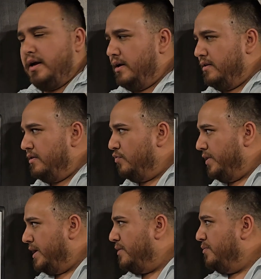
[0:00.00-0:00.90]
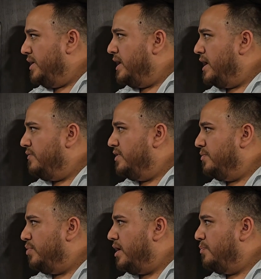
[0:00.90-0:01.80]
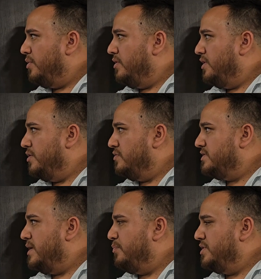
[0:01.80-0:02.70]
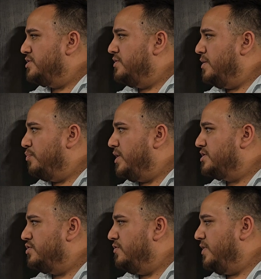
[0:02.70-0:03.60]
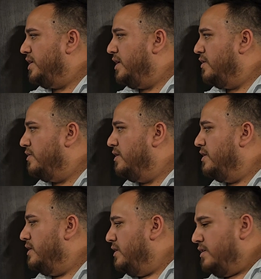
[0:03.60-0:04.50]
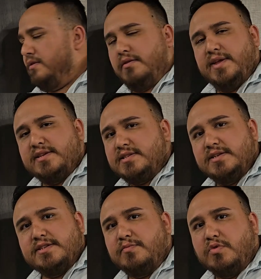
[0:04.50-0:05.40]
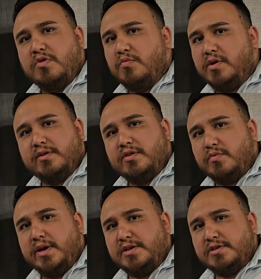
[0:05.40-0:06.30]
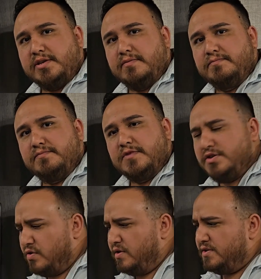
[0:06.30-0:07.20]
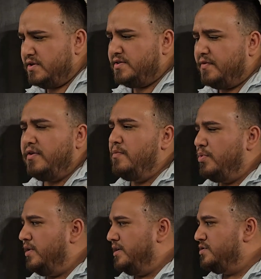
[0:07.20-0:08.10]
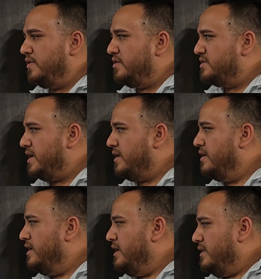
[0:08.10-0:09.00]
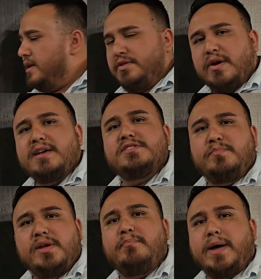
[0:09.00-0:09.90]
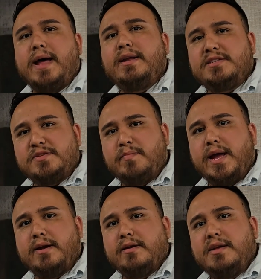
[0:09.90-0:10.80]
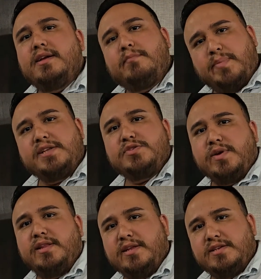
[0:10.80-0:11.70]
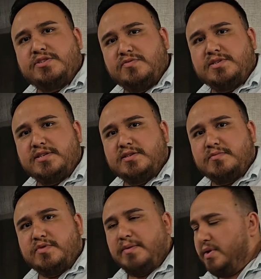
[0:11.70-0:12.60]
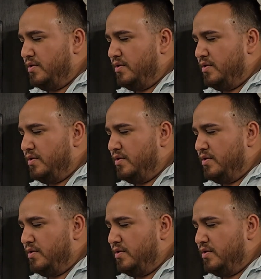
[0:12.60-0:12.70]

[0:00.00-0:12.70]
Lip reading: And without me having the proper, temperature and pressure over here, this system won't work the way it should. So it's very important to understand that there has to be a balance met between these two systems, right?